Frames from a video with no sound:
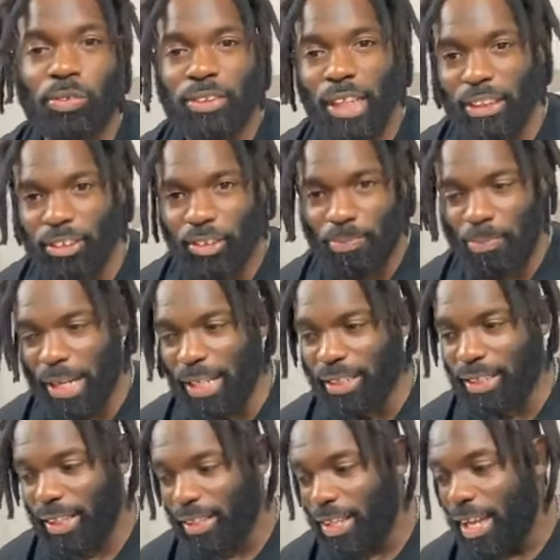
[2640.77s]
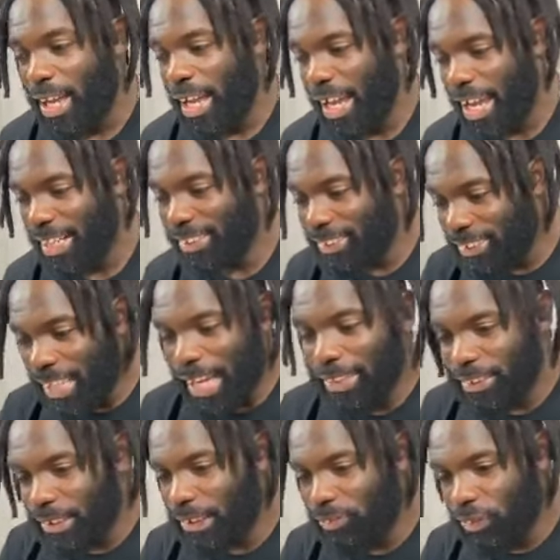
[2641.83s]
moves that you're making, and it's
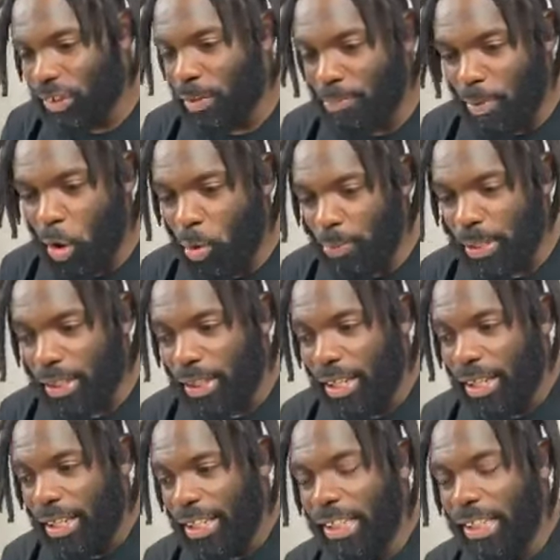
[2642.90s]
not just for the moment.